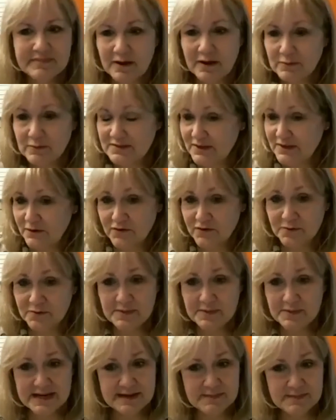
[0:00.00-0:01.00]
I was there for
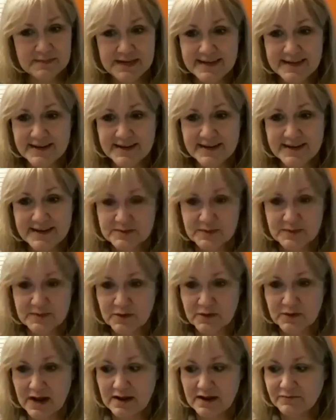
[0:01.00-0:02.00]
many, many years. I mean,
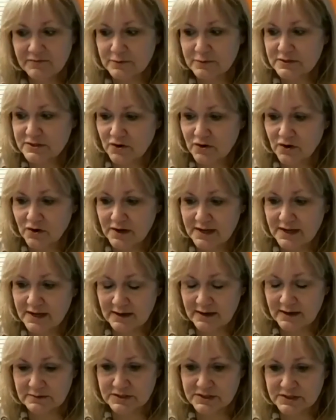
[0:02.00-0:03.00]
when I first started,
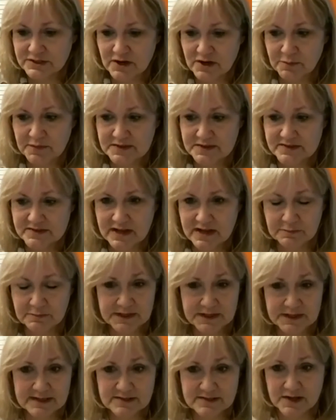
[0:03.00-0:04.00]
I was just talking about this a couple of
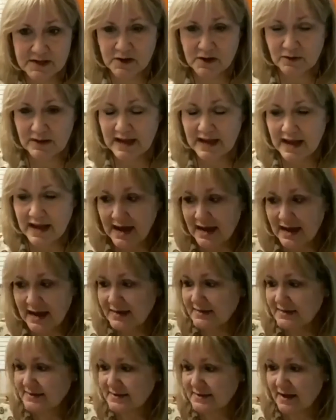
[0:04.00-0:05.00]
days ago. Like, I
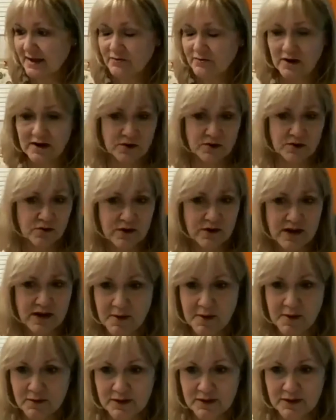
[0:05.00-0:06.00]
discovered I can create my
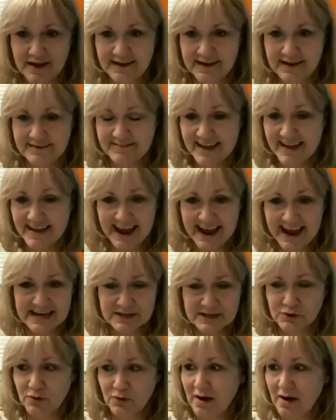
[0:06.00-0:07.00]
own life. Hadn't
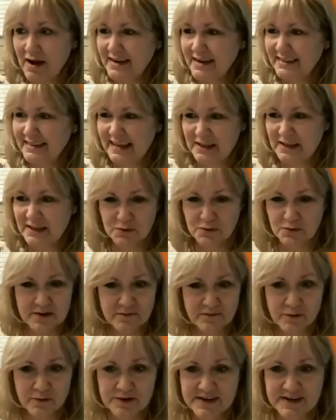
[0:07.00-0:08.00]
cried in like 3 or
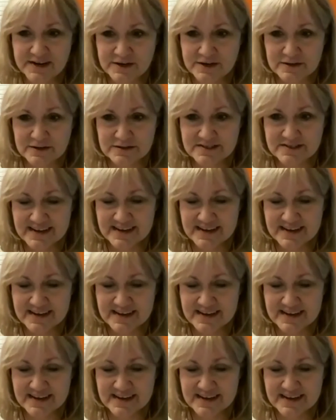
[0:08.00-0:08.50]
4 years,